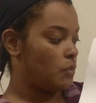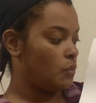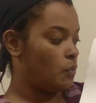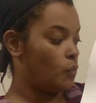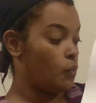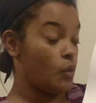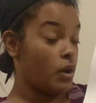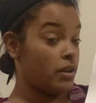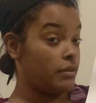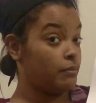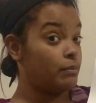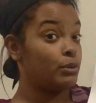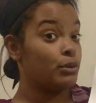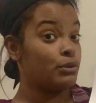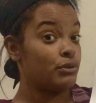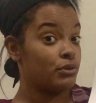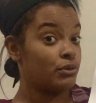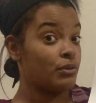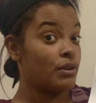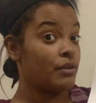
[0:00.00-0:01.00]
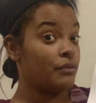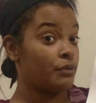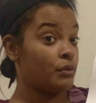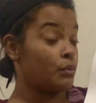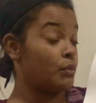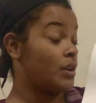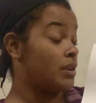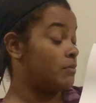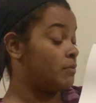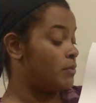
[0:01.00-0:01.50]
1 blue square for
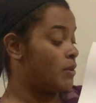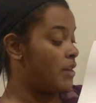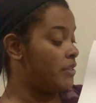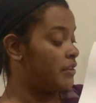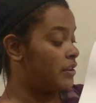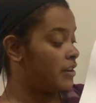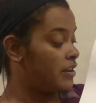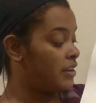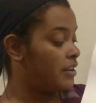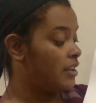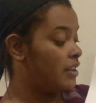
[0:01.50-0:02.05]
1 brother.